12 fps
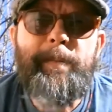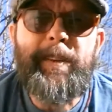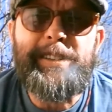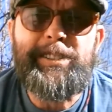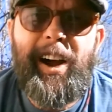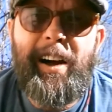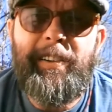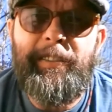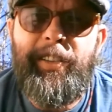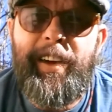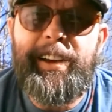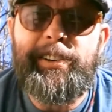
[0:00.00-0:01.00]
This
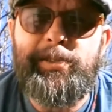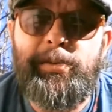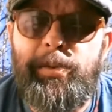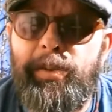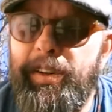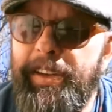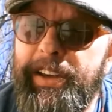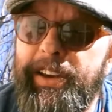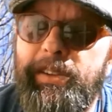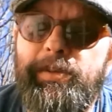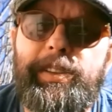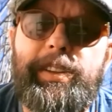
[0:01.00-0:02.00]
chocolate flake is really
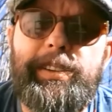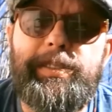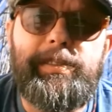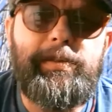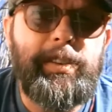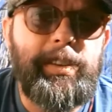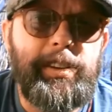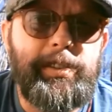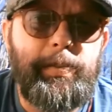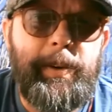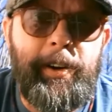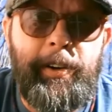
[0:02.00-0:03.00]
good with this
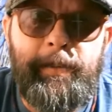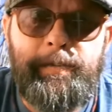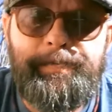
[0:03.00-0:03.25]
beer.